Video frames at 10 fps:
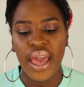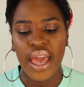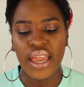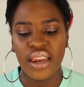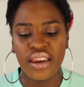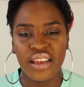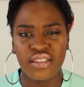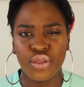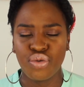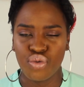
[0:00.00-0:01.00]
and it
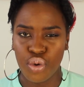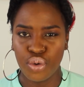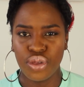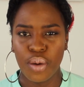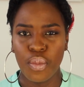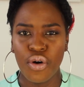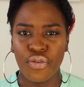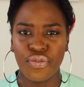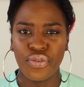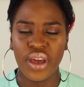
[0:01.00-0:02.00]
doesn't throw them
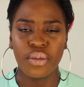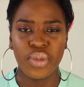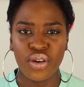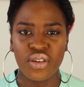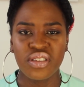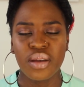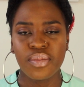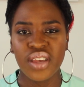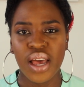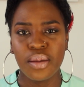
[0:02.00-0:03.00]
off, because
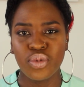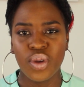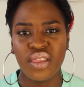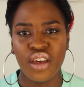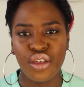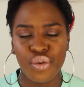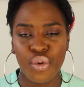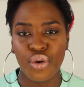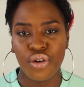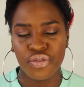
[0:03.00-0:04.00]
sometimes when they're
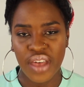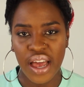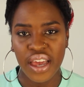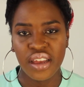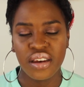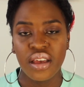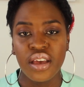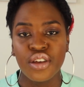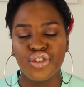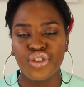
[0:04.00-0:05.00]
thrown off, that can
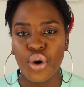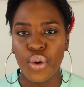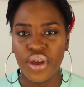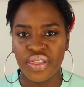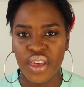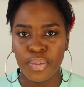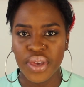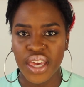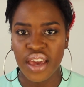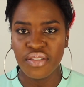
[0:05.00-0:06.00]
show in their
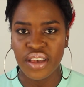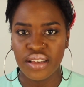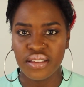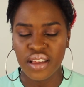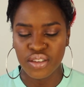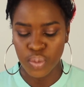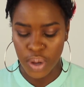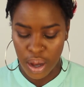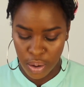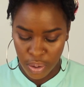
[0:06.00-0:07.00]
behaviors as
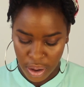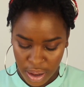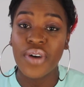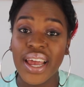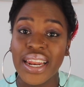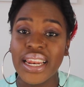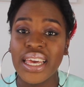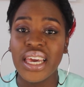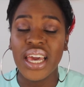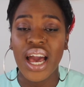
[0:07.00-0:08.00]
well.
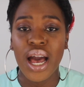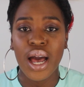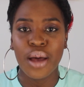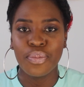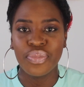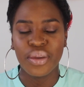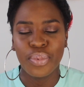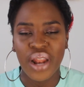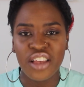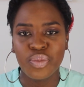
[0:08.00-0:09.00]
Finally, the
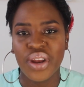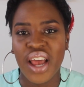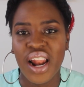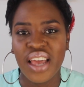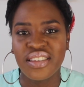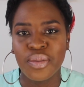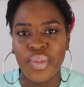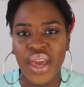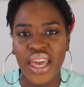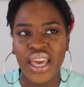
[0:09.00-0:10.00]
last point I'd like to
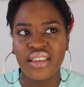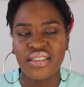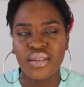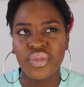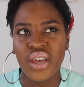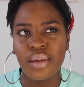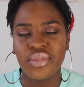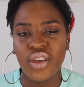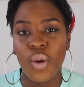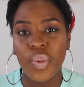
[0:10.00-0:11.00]
make is
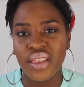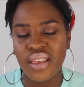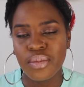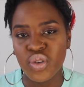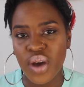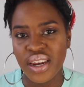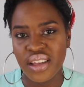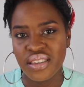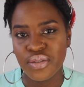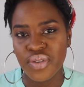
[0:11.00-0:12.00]
sometimes helping them to
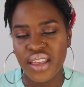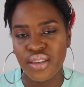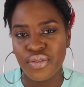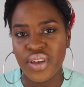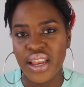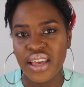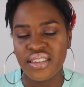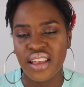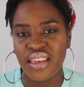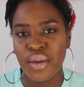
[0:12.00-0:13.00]
identify the feelings
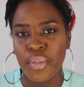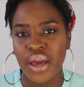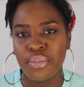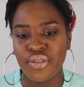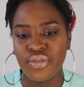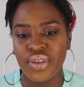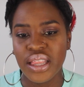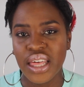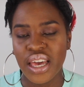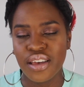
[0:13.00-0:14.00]
that they might be
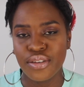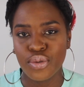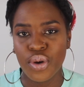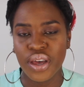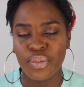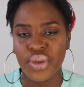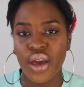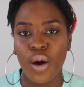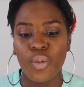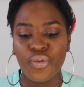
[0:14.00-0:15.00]
feeling as well can be
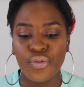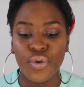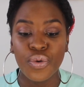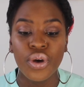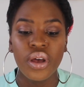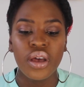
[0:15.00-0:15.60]
helpful.